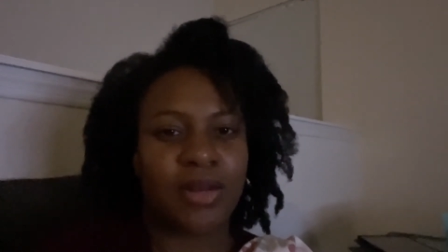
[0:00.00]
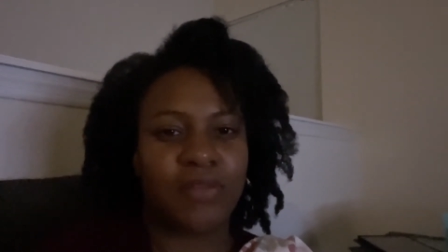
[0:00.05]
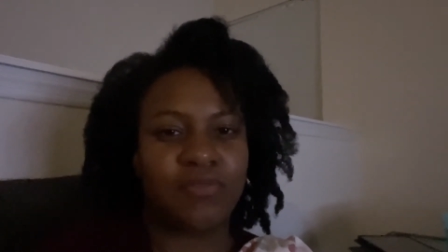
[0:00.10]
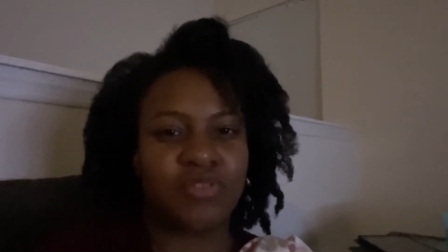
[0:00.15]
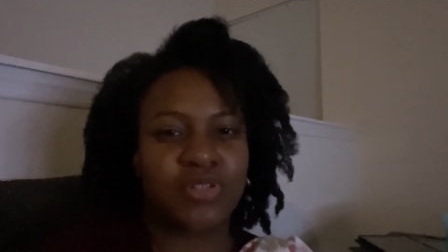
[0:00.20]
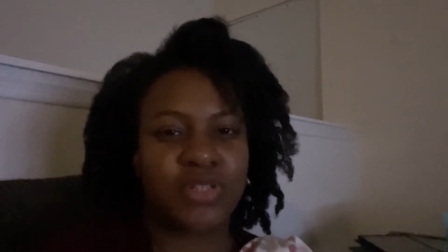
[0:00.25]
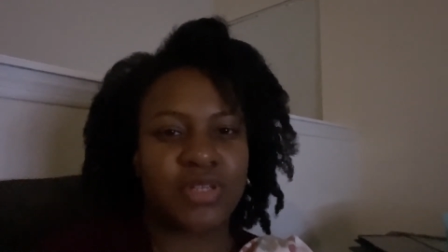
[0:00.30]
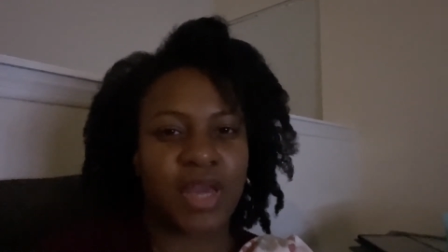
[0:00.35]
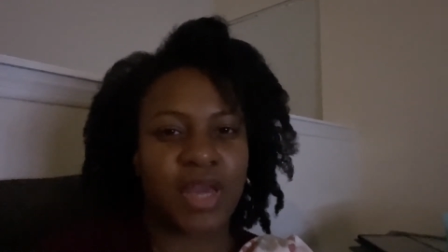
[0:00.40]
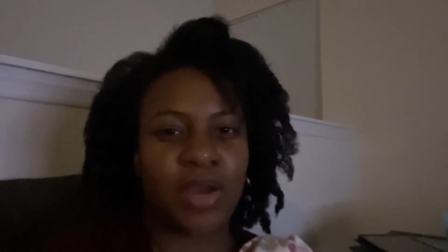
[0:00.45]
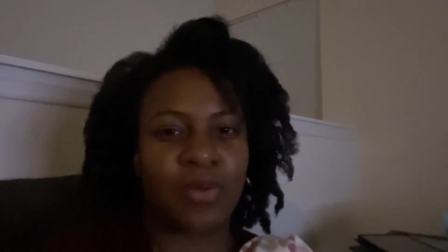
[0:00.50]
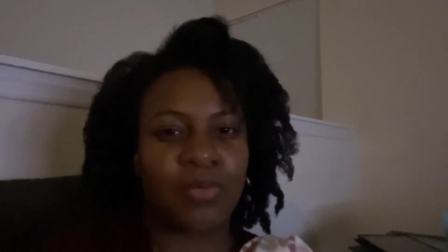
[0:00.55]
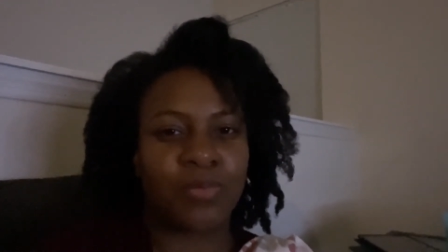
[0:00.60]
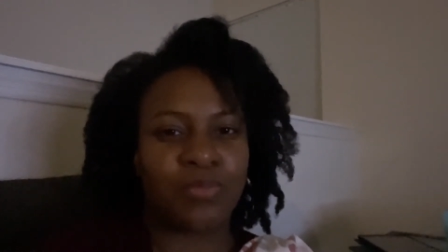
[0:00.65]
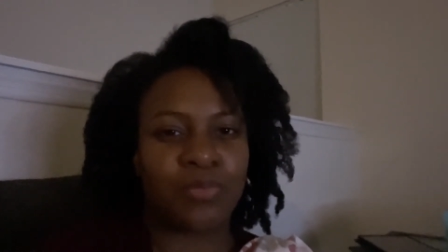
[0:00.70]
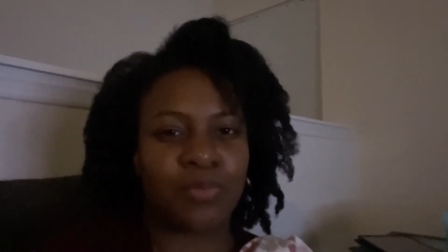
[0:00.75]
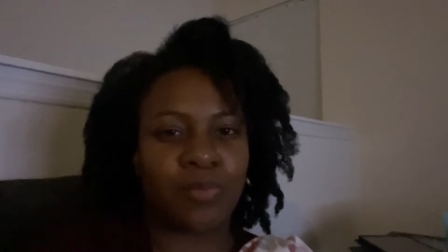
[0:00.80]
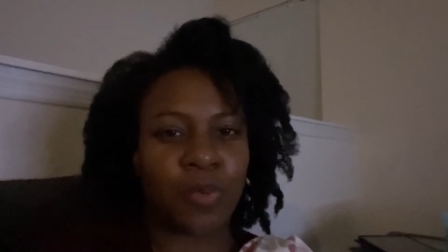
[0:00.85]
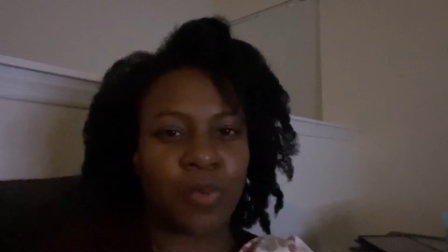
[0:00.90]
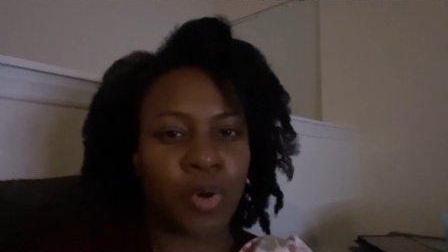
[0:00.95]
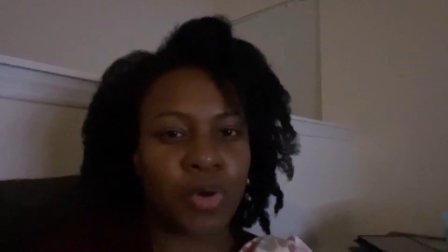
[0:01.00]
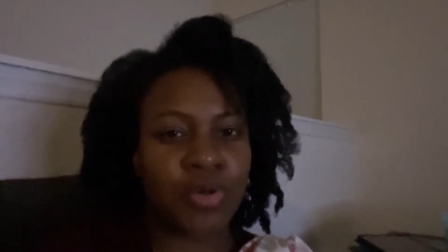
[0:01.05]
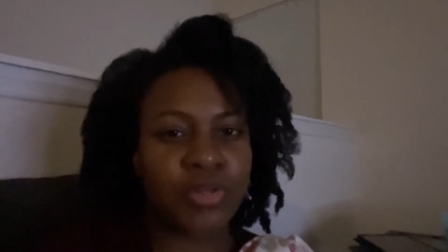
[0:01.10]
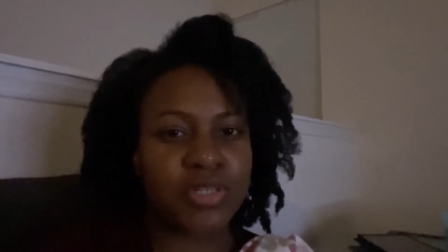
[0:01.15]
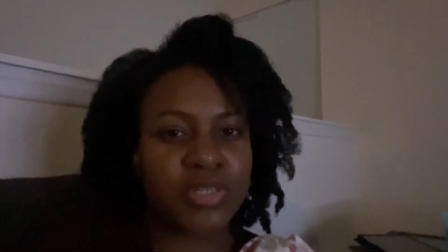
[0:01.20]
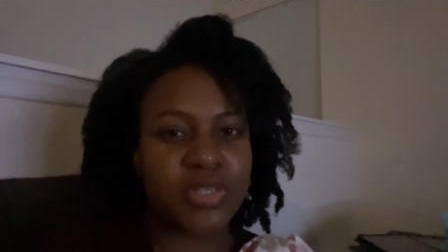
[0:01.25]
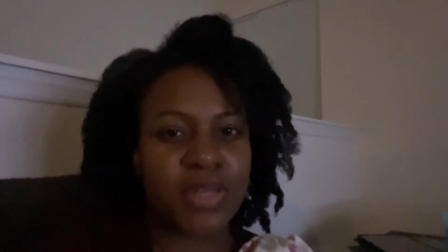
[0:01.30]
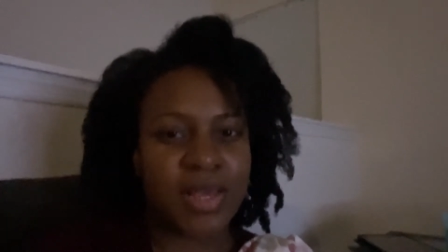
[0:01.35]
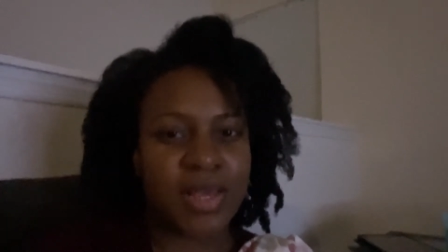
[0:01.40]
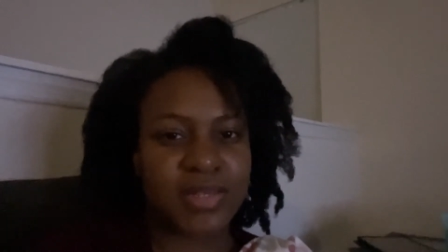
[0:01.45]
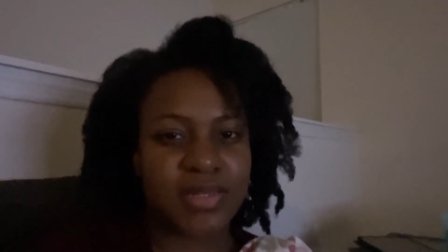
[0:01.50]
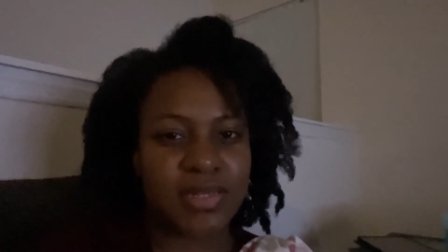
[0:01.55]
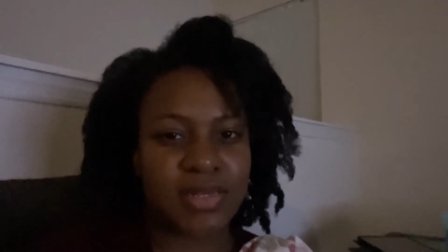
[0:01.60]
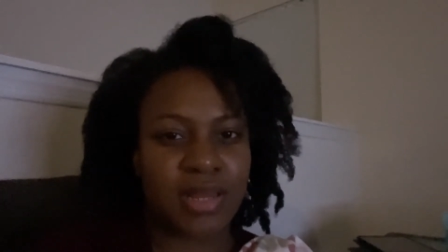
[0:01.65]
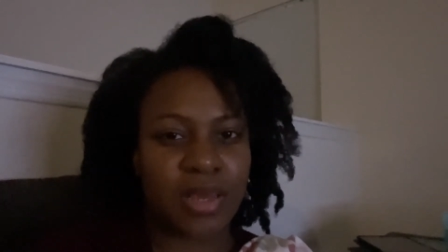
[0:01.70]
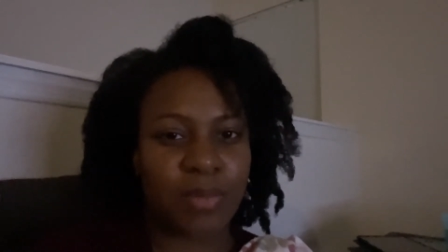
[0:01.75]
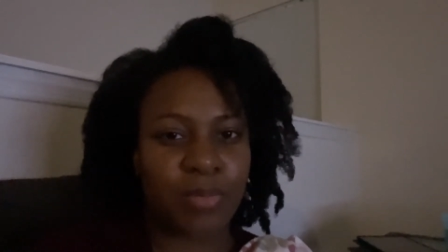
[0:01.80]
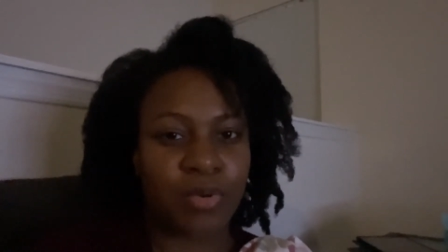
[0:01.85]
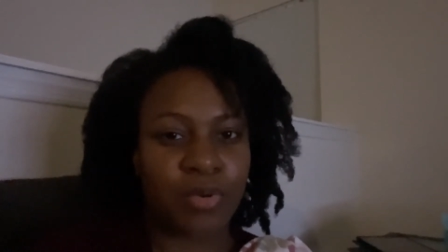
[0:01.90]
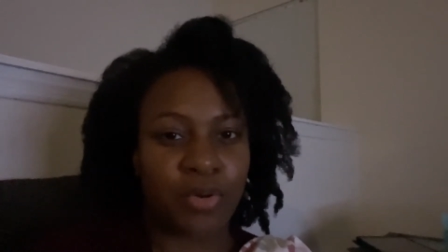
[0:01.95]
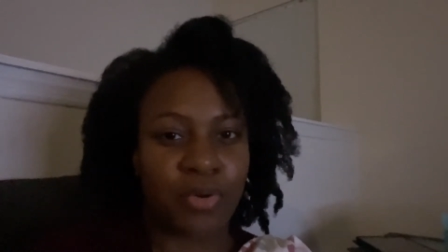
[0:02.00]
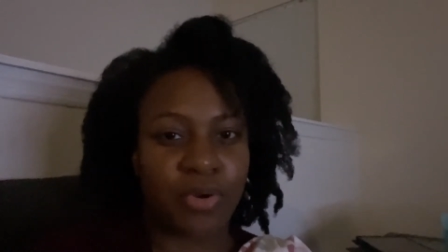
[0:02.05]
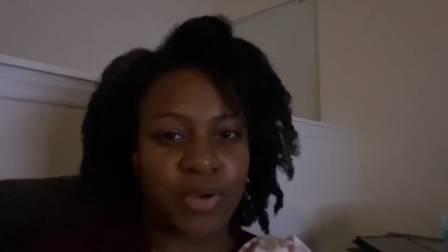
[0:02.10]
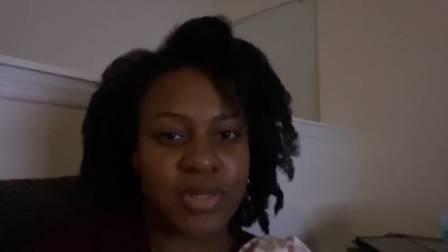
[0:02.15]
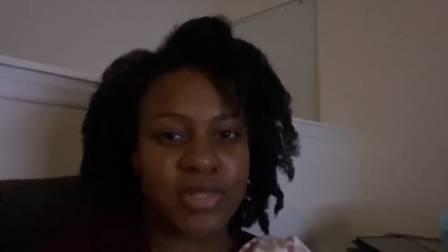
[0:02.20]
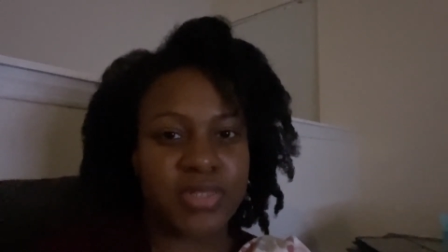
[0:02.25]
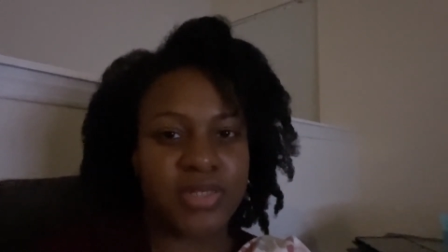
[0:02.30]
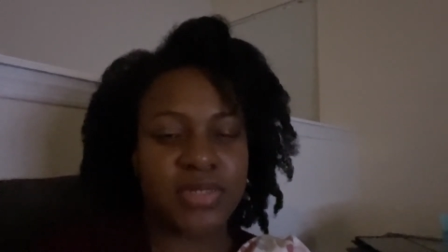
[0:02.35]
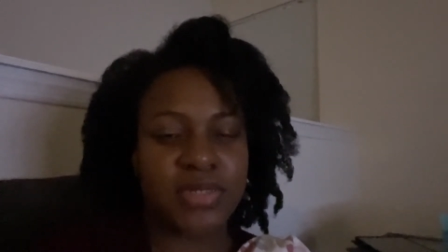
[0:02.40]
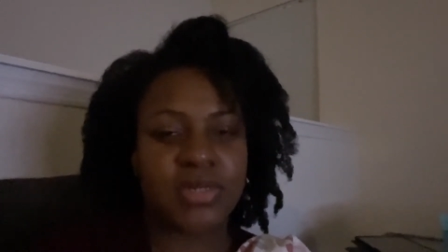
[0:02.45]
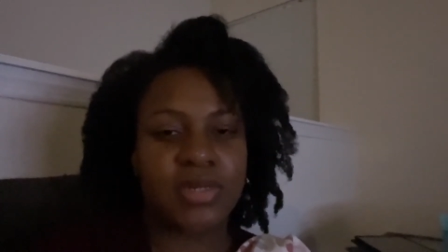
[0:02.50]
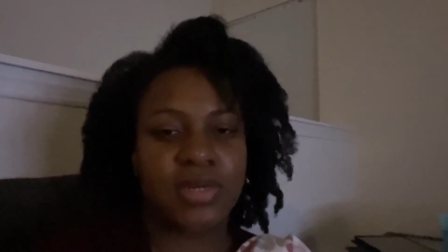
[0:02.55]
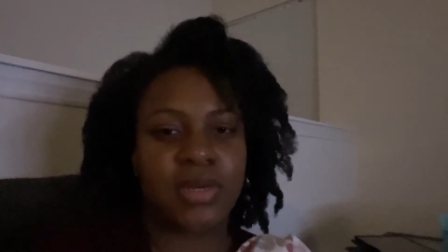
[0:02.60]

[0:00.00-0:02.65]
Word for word: of just got worse as the day progressed.